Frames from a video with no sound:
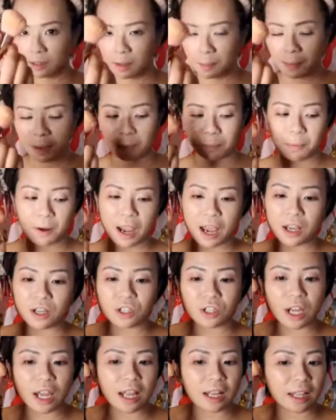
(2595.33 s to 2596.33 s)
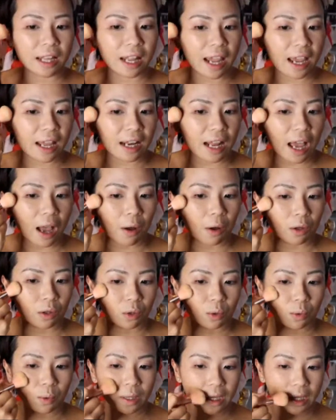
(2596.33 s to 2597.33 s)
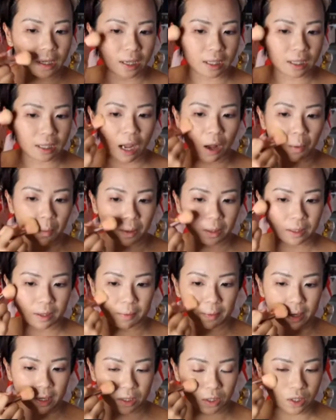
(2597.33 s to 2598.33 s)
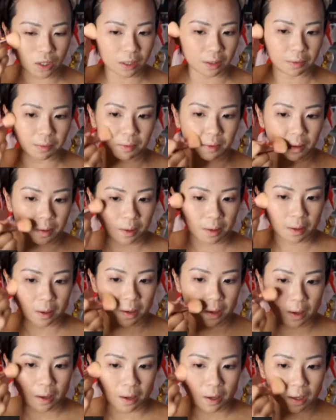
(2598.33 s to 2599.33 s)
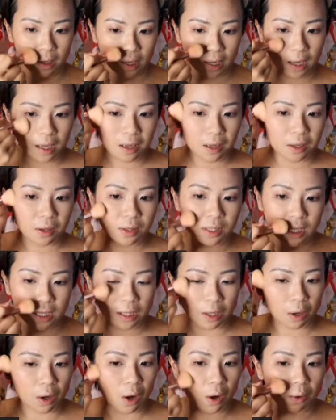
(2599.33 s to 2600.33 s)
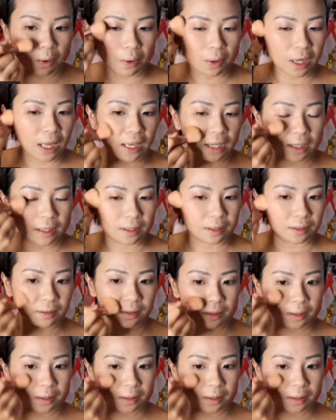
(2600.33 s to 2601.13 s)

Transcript: the big brush, and then I'll do it in the downward direction. Okay, using the coral color.